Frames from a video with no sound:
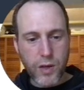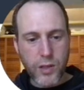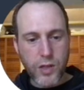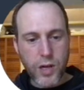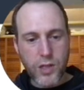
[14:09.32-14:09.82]

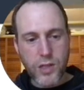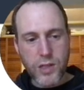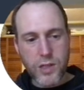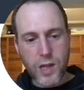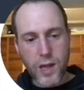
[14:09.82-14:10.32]

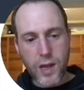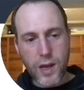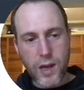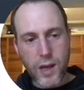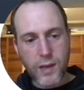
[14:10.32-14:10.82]
charges
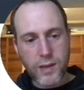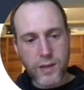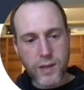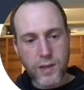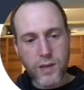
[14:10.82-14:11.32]

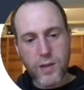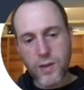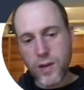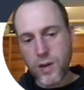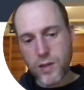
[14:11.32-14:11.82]
until
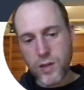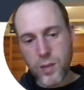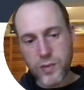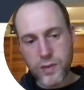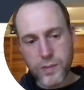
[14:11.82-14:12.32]
they are stopped.